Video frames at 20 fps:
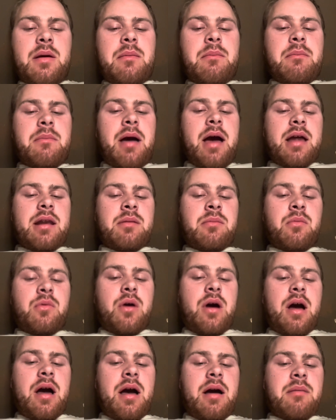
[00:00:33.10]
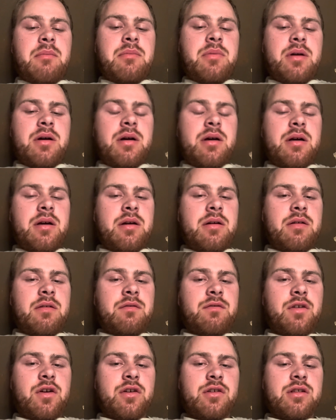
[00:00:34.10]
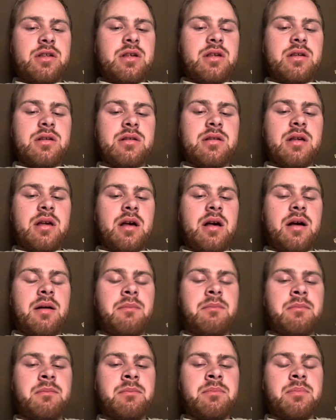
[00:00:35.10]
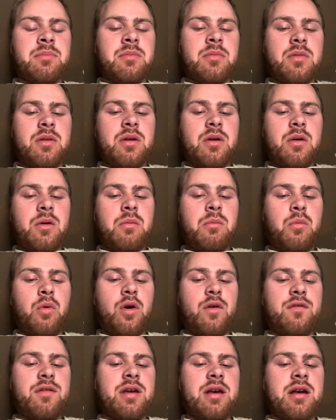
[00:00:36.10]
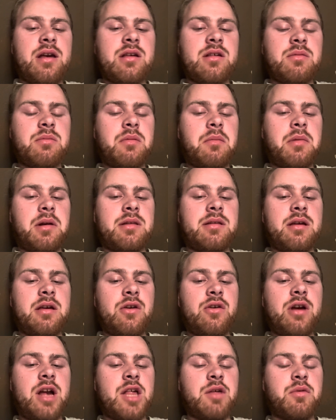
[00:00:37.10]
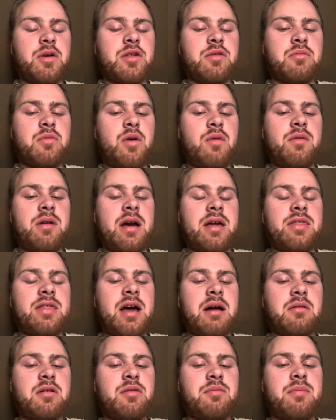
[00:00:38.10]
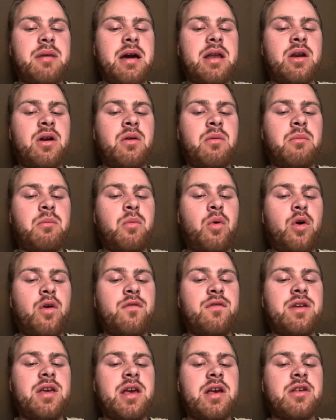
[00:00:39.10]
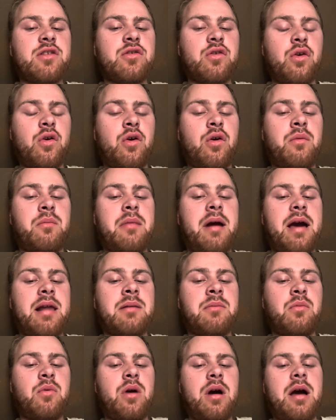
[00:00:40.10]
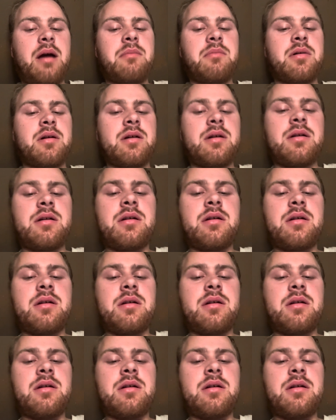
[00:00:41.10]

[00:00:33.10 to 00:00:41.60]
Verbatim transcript: madame web versus um morbius i'm going to tell you guys which movie i thought was better morbius or madame web